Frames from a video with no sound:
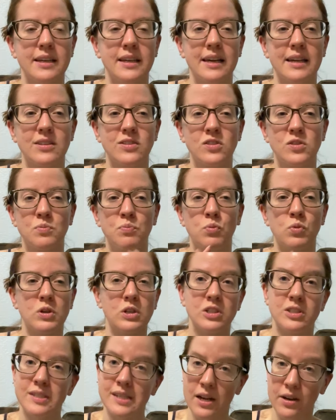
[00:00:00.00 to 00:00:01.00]
gets more
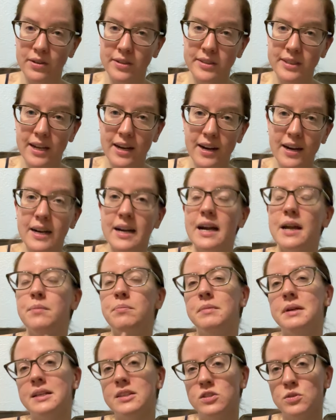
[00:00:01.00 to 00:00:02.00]
settled there and
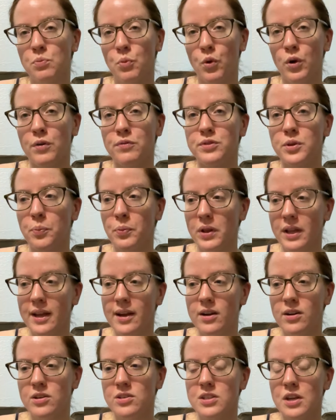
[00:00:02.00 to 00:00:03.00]
meets more of the
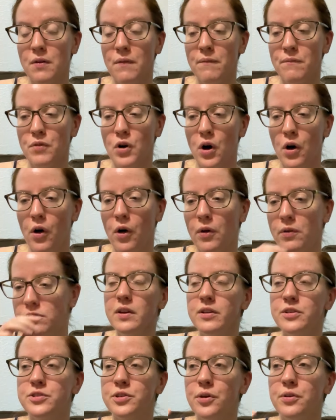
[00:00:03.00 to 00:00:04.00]
players
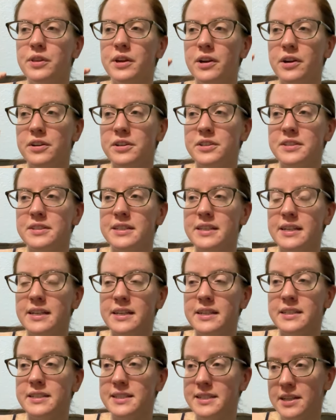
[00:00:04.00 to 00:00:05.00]
involved. So there's
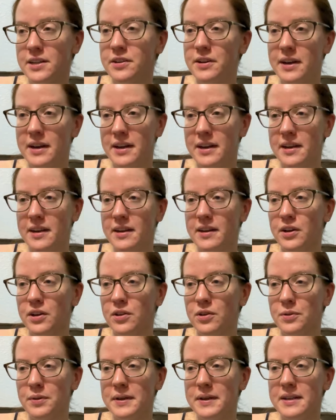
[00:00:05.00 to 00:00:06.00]
the Tiran,
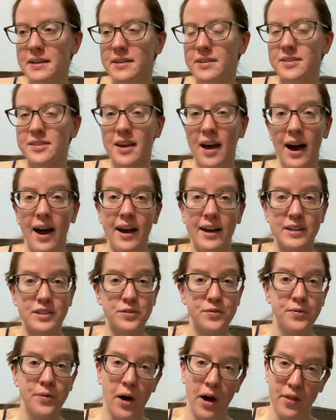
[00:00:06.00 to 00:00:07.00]
who is Kai's
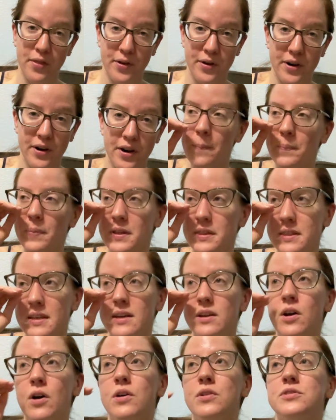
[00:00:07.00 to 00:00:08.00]
father, but
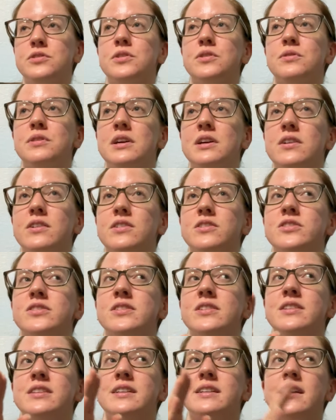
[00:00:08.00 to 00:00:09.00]
then also there's
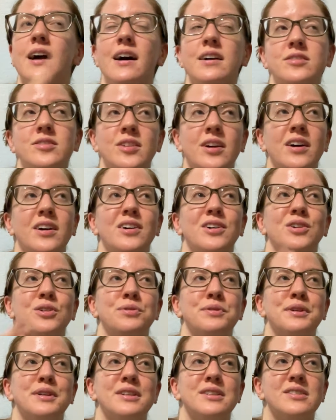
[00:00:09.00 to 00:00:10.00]
the Yasa,
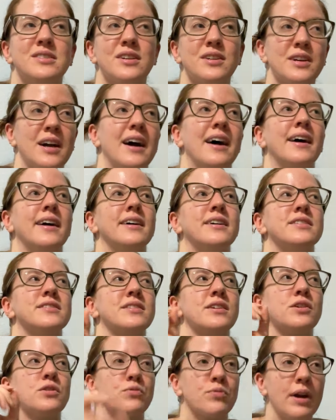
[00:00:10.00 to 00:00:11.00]
who is Kai's
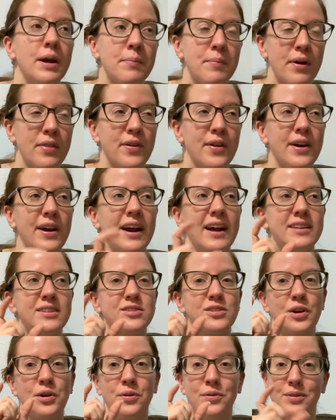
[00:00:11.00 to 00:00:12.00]
grandmother. And
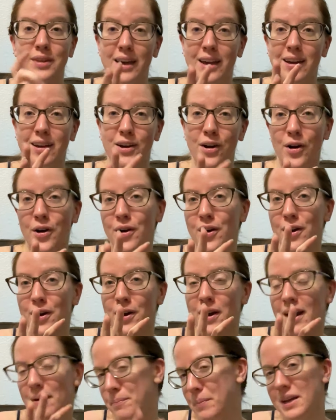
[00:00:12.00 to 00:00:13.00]
so they
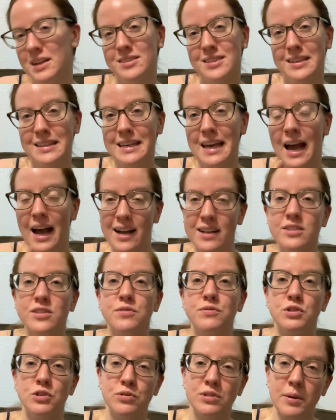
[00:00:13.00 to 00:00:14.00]
are basically heads
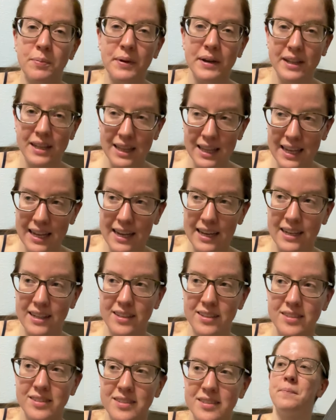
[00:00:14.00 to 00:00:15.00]
of two separate
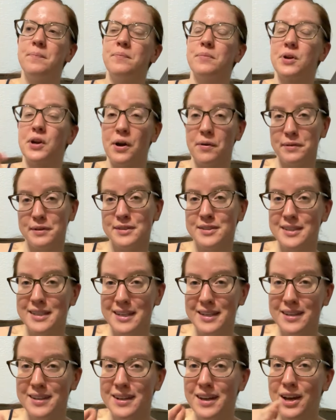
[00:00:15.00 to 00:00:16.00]
clans, but
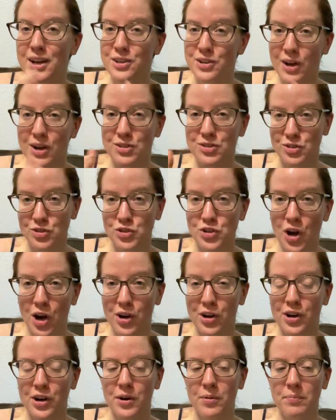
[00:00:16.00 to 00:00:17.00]
obviously Yasa's
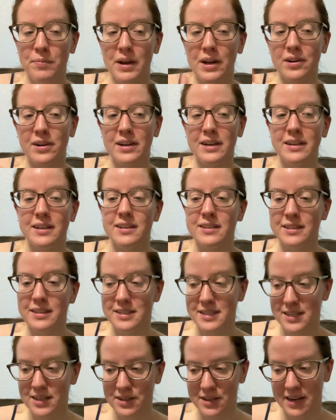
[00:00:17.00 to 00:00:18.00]
daughter married the
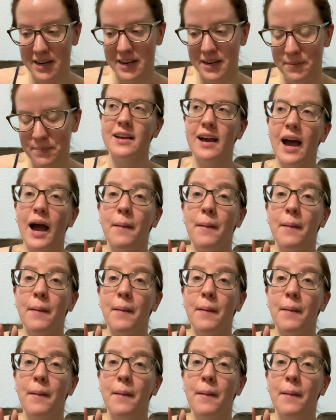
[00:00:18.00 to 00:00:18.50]
Tiran.